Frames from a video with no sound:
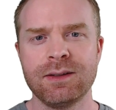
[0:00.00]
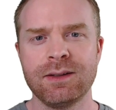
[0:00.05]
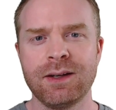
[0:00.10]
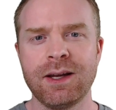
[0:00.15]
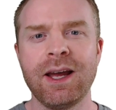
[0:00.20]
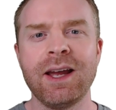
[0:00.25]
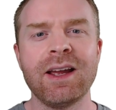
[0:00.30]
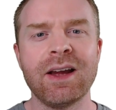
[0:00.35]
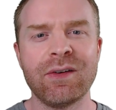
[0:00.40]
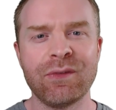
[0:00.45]

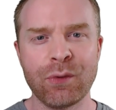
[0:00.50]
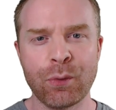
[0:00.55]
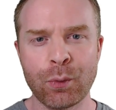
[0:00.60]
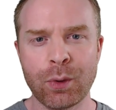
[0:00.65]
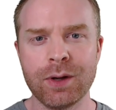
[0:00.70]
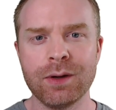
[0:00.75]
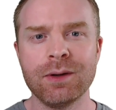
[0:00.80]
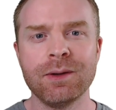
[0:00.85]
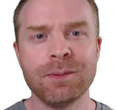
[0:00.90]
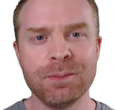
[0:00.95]
Hey
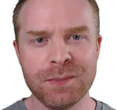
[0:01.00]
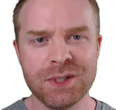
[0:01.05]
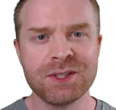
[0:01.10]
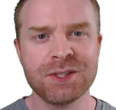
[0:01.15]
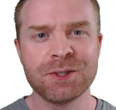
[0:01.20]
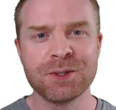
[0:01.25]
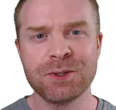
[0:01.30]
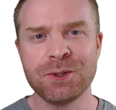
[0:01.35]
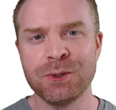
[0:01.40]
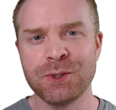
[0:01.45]
everyone,
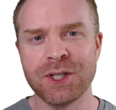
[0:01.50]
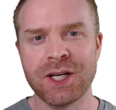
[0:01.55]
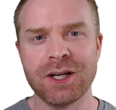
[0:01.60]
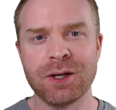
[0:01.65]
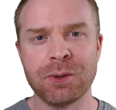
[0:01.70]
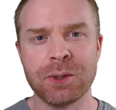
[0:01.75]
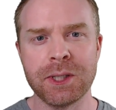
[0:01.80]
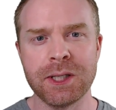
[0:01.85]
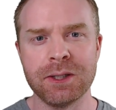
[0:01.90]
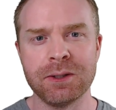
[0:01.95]
Mr.
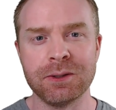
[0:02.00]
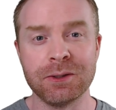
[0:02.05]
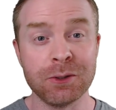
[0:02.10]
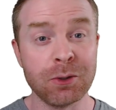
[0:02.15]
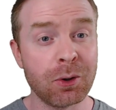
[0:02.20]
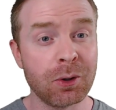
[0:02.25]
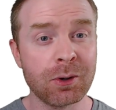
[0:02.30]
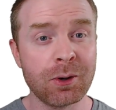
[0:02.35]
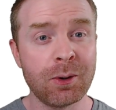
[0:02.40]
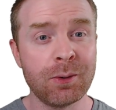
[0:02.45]
Sujano here,
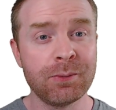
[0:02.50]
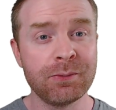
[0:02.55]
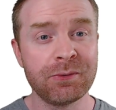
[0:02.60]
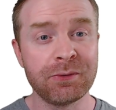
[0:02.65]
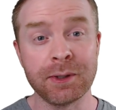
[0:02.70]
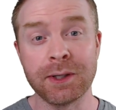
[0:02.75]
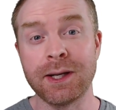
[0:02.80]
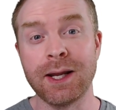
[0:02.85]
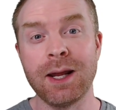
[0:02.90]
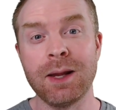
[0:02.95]
your home
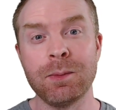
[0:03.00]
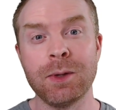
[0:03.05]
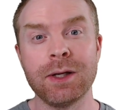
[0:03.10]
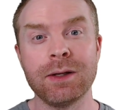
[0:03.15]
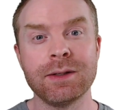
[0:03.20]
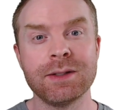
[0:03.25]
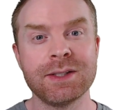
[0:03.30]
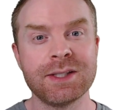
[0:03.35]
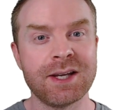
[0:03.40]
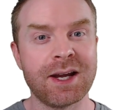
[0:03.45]
for
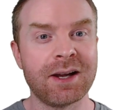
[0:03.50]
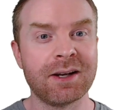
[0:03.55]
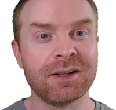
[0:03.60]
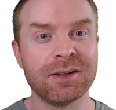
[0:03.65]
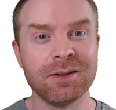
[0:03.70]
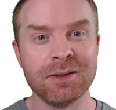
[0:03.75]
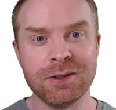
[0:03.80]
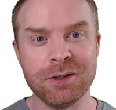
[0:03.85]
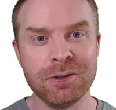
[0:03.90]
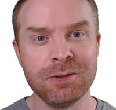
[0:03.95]
gaming, tech,
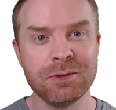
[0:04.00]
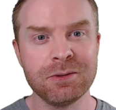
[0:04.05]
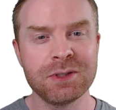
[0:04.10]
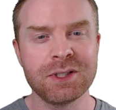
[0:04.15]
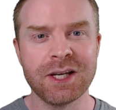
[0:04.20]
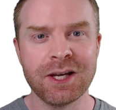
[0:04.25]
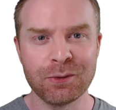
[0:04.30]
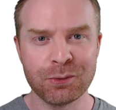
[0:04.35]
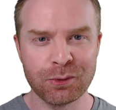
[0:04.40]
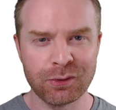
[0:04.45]
news,
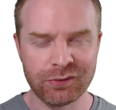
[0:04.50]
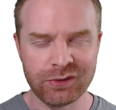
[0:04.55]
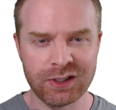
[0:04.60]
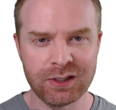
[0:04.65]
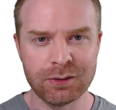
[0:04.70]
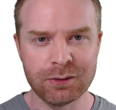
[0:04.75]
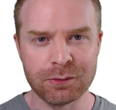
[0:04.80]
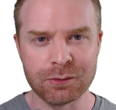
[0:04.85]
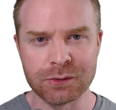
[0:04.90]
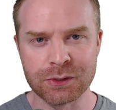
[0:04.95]
and
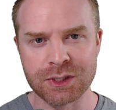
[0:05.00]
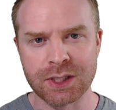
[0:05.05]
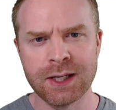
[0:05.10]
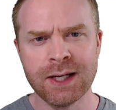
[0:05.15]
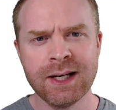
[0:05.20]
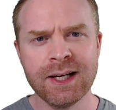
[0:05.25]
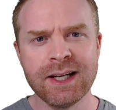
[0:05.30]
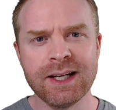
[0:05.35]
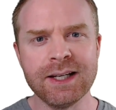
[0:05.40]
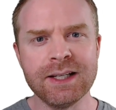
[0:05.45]
reviews.
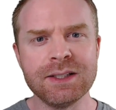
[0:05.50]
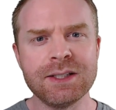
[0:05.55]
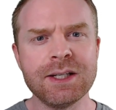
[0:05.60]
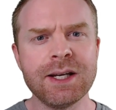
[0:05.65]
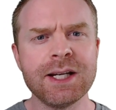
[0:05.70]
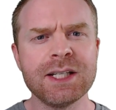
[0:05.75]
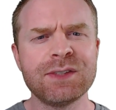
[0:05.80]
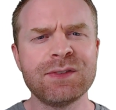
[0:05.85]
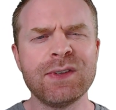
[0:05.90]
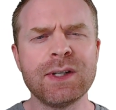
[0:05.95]
In
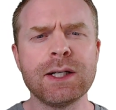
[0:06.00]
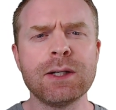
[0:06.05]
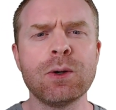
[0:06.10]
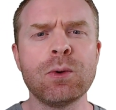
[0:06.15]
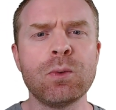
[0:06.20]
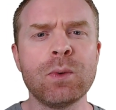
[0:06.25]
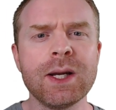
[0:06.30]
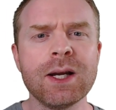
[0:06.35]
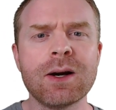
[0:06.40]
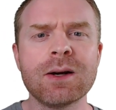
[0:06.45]
today's video,
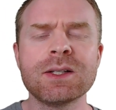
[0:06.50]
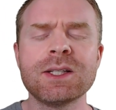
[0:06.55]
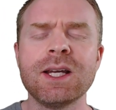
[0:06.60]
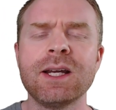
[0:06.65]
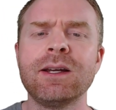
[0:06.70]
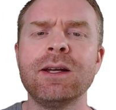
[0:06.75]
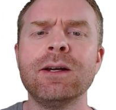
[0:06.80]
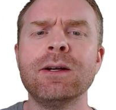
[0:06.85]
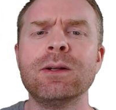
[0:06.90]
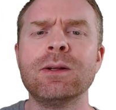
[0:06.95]
we are
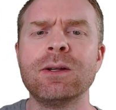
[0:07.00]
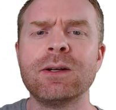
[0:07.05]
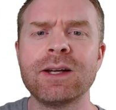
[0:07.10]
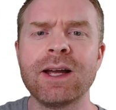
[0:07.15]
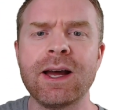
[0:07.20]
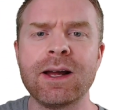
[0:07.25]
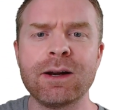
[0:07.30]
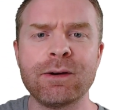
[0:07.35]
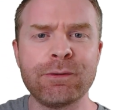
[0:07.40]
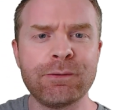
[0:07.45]
taking a look
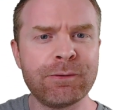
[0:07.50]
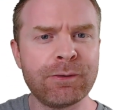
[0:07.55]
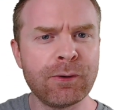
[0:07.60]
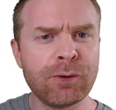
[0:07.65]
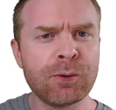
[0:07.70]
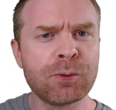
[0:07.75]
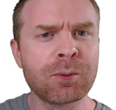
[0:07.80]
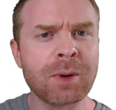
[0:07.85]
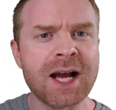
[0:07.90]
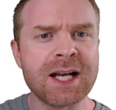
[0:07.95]
at a
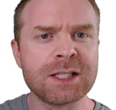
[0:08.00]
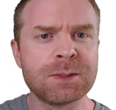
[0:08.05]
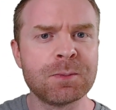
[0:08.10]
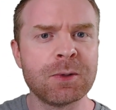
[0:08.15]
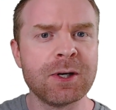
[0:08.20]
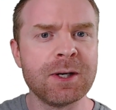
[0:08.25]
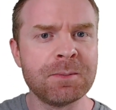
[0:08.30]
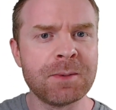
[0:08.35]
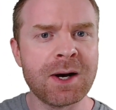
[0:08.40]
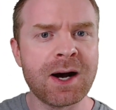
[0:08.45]
full
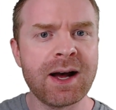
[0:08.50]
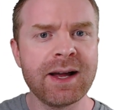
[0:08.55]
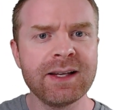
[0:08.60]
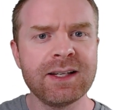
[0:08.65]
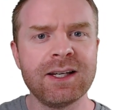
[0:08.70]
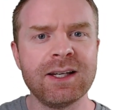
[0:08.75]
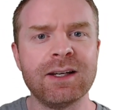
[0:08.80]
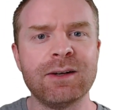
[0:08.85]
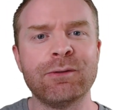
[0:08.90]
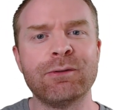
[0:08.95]
Raspberry Pi
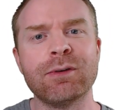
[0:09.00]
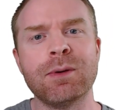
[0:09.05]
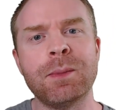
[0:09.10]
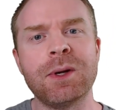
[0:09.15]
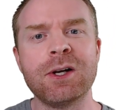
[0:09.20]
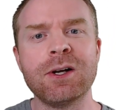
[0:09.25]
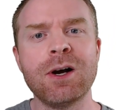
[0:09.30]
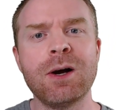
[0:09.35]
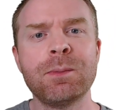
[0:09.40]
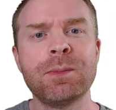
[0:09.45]
kit from a
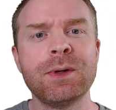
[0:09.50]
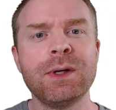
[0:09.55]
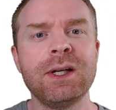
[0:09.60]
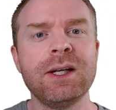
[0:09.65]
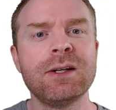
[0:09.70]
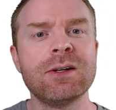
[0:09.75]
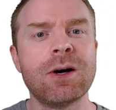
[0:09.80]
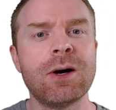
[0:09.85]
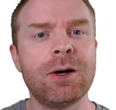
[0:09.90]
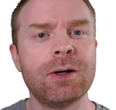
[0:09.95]
company
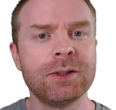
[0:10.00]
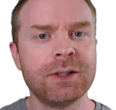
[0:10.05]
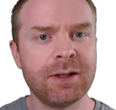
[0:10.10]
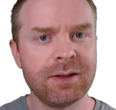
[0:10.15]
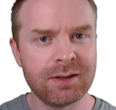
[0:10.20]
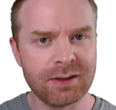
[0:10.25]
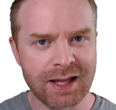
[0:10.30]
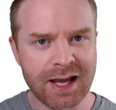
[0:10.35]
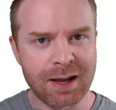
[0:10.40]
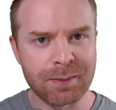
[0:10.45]
called
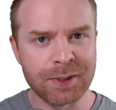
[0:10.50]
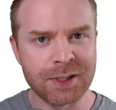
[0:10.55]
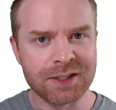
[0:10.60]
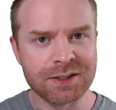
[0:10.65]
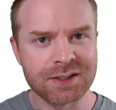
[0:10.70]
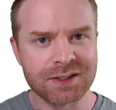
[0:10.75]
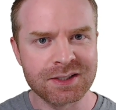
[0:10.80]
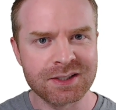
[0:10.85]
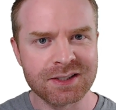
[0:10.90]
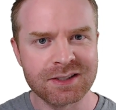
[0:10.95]

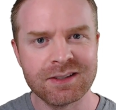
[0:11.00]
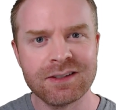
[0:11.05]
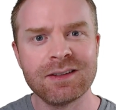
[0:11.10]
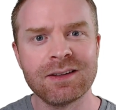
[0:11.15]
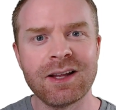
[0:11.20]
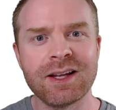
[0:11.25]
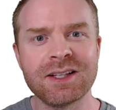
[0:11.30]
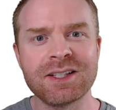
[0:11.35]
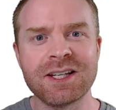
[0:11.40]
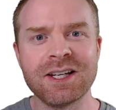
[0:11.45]
Labists.
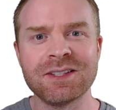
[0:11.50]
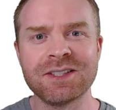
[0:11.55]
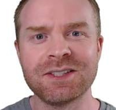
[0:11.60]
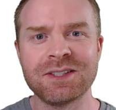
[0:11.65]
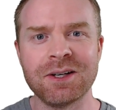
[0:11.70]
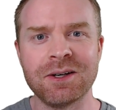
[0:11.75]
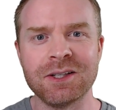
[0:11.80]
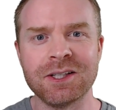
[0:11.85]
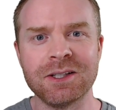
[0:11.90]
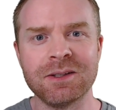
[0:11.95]
Let's get
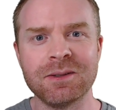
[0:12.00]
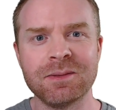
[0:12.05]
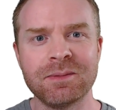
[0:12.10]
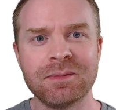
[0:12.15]
started.